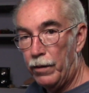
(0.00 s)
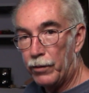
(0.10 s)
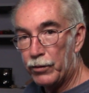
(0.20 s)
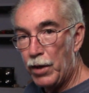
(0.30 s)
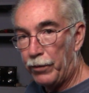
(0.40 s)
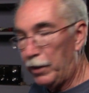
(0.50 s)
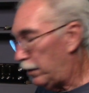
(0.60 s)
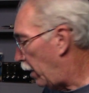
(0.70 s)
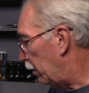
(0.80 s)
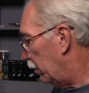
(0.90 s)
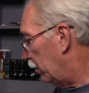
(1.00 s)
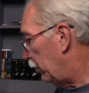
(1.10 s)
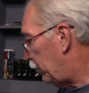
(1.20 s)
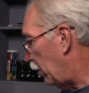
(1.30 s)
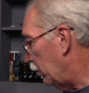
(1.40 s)
there's nothing there.
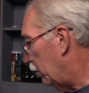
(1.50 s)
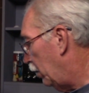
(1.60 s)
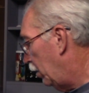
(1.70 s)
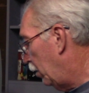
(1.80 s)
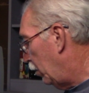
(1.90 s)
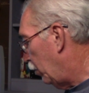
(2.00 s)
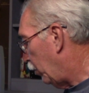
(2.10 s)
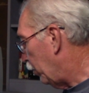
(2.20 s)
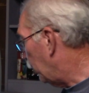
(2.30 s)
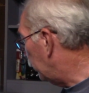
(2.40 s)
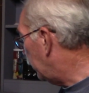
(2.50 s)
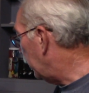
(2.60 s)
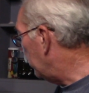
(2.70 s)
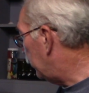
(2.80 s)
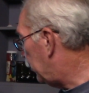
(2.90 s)
So we will
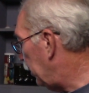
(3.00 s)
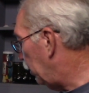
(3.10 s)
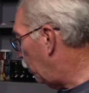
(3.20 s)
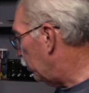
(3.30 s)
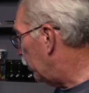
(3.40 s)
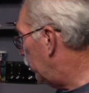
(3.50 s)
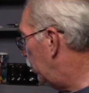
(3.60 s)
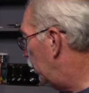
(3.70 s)
type cload